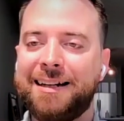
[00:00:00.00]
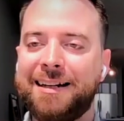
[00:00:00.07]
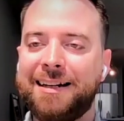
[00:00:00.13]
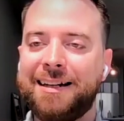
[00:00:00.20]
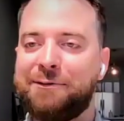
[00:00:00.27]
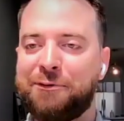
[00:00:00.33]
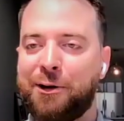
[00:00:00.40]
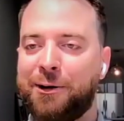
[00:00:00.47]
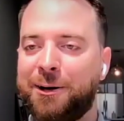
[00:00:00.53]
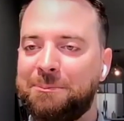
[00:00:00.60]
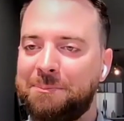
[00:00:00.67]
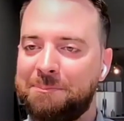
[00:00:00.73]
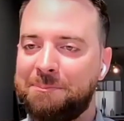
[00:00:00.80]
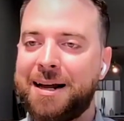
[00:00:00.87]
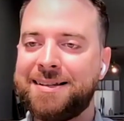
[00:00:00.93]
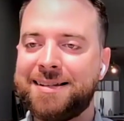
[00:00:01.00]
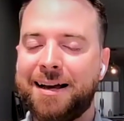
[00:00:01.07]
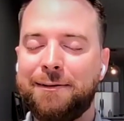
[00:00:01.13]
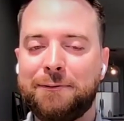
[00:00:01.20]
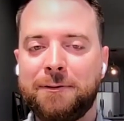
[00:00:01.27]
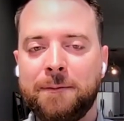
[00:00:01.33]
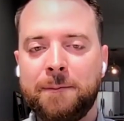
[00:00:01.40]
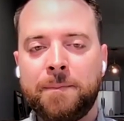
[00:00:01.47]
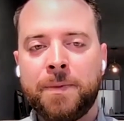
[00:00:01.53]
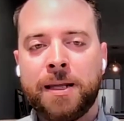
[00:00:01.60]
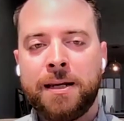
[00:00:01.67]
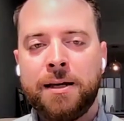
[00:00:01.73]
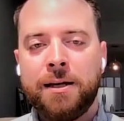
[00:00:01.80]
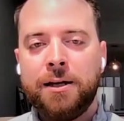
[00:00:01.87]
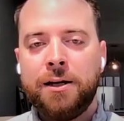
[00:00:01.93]
easy for myself.
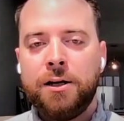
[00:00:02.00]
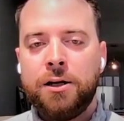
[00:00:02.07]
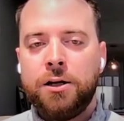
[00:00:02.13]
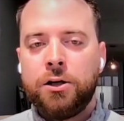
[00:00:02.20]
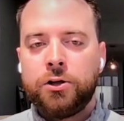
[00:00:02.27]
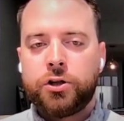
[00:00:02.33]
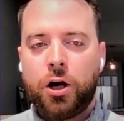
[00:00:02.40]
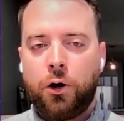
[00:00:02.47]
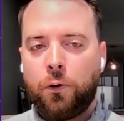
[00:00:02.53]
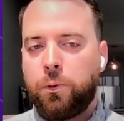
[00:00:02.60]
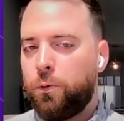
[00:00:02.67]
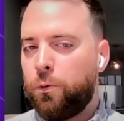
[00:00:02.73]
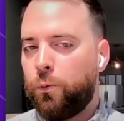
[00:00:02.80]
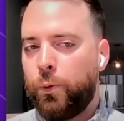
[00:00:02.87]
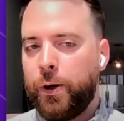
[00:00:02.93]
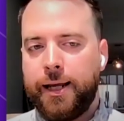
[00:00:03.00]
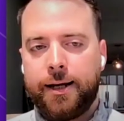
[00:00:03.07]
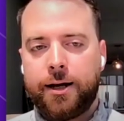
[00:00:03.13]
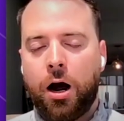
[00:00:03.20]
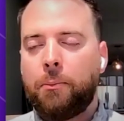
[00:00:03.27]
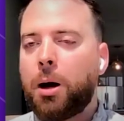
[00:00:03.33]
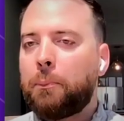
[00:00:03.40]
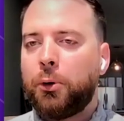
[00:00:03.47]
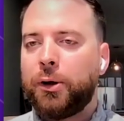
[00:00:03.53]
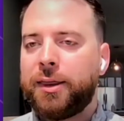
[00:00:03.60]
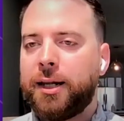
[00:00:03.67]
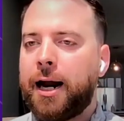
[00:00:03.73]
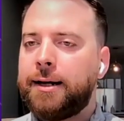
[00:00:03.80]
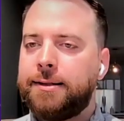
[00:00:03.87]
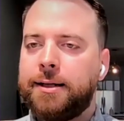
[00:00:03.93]
So we come up with
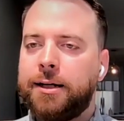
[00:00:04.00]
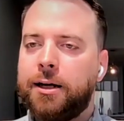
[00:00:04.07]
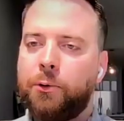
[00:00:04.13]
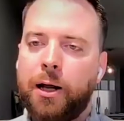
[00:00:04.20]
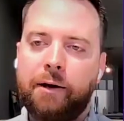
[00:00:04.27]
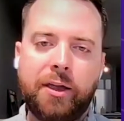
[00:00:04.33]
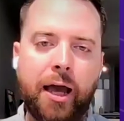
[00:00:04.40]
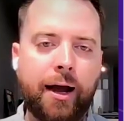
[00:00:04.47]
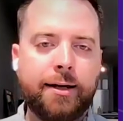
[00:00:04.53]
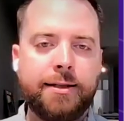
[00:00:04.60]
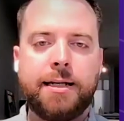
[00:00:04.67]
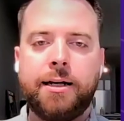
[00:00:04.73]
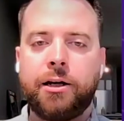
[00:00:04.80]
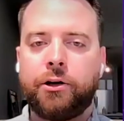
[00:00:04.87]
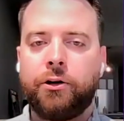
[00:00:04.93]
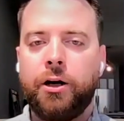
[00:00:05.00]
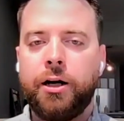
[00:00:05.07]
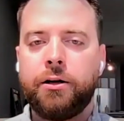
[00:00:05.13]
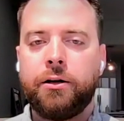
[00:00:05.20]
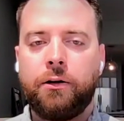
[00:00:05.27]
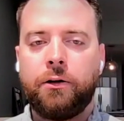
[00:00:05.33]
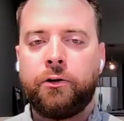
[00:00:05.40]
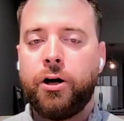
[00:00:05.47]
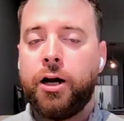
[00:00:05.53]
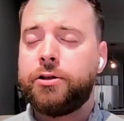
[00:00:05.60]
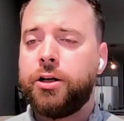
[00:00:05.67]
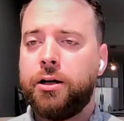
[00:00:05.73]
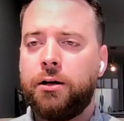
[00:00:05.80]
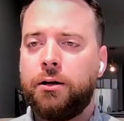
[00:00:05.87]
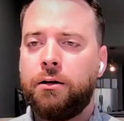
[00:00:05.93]
an idea. We have the idea
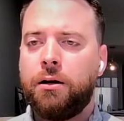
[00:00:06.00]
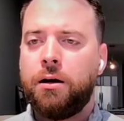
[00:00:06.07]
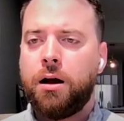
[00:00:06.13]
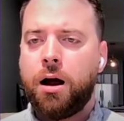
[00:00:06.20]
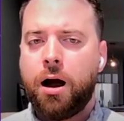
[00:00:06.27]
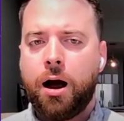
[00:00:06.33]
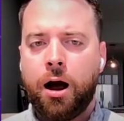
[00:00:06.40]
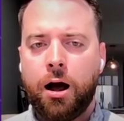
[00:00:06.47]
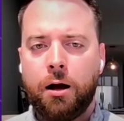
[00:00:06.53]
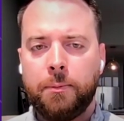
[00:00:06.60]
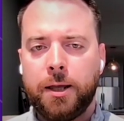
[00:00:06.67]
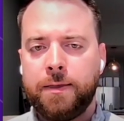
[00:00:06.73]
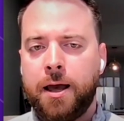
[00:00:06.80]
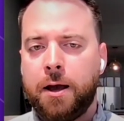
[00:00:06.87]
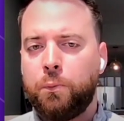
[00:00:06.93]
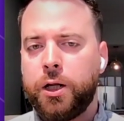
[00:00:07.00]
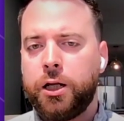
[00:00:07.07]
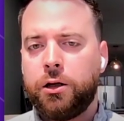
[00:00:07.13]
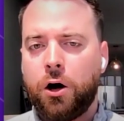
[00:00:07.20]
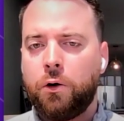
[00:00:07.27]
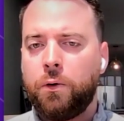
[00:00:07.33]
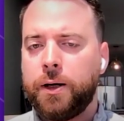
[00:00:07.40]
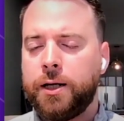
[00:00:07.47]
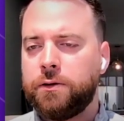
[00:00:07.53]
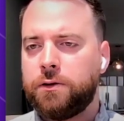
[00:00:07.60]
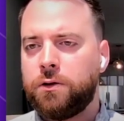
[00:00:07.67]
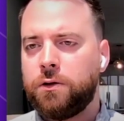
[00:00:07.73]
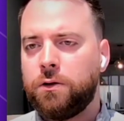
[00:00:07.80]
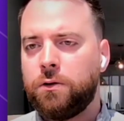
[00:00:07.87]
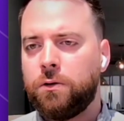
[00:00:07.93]
creation, and then we go
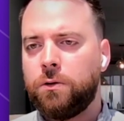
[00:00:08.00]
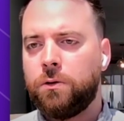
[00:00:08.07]
into